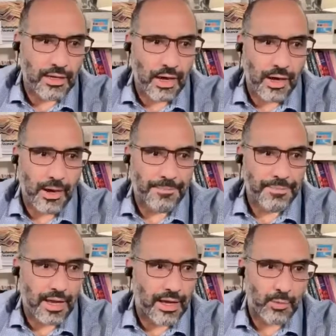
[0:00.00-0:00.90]
And
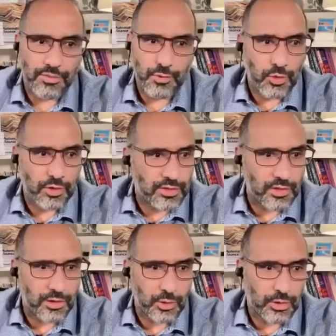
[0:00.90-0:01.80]
I would, of course,
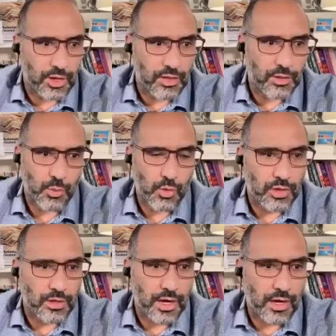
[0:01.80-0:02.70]
include the
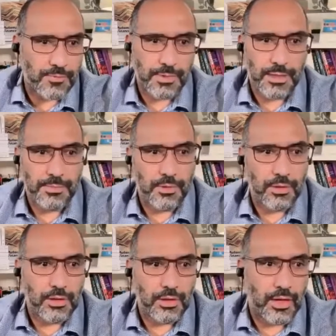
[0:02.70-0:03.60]
work of
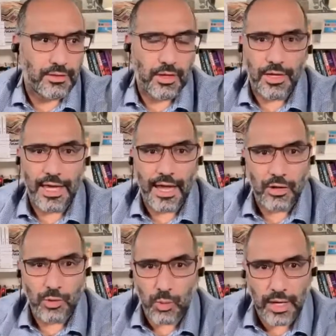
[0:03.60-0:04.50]
people like Donna
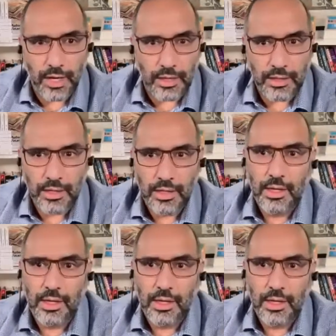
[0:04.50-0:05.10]
Haraway,